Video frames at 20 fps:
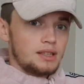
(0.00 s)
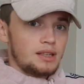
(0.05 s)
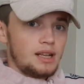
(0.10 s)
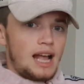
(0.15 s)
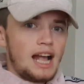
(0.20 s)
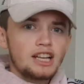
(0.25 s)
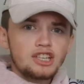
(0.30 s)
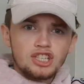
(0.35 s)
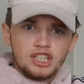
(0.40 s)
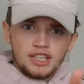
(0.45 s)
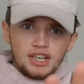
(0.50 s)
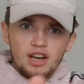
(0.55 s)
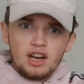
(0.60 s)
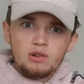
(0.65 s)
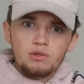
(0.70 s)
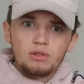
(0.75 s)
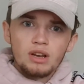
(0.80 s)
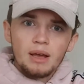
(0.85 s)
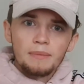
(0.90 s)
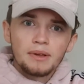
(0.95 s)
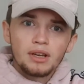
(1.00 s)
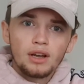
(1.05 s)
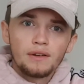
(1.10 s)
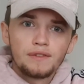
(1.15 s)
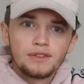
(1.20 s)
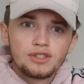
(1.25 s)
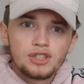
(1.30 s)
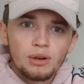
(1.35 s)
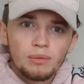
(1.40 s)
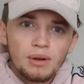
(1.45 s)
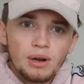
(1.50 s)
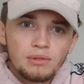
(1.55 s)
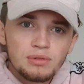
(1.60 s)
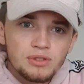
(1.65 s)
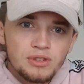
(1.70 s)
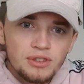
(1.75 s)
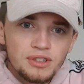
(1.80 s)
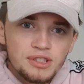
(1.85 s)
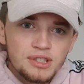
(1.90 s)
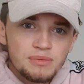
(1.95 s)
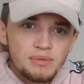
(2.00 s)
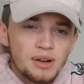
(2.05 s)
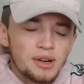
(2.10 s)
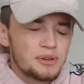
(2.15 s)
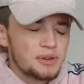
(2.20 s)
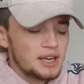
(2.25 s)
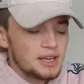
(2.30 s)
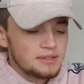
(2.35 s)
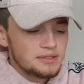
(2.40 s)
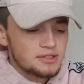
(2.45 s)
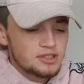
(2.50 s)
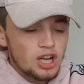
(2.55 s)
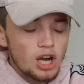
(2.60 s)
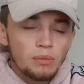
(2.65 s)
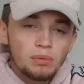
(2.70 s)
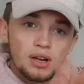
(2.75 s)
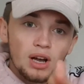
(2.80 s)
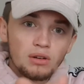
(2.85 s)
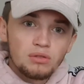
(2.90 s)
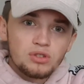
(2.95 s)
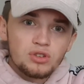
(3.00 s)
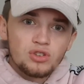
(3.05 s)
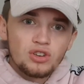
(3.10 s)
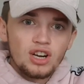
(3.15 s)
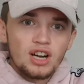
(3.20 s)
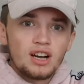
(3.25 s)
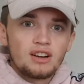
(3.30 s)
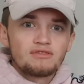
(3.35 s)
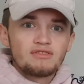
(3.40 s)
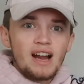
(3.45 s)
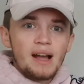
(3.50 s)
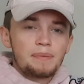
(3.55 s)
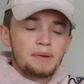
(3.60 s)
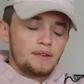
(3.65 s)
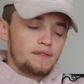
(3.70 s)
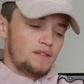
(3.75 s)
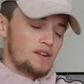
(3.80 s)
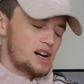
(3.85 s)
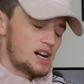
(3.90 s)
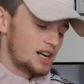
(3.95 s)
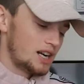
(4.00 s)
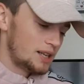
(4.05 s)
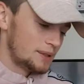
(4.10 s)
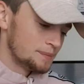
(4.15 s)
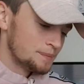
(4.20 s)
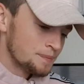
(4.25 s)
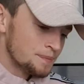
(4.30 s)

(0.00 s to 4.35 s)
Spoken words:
Actually, no. Let me go through top goal scorers as well, quick. Top goal scorer, rapid fire.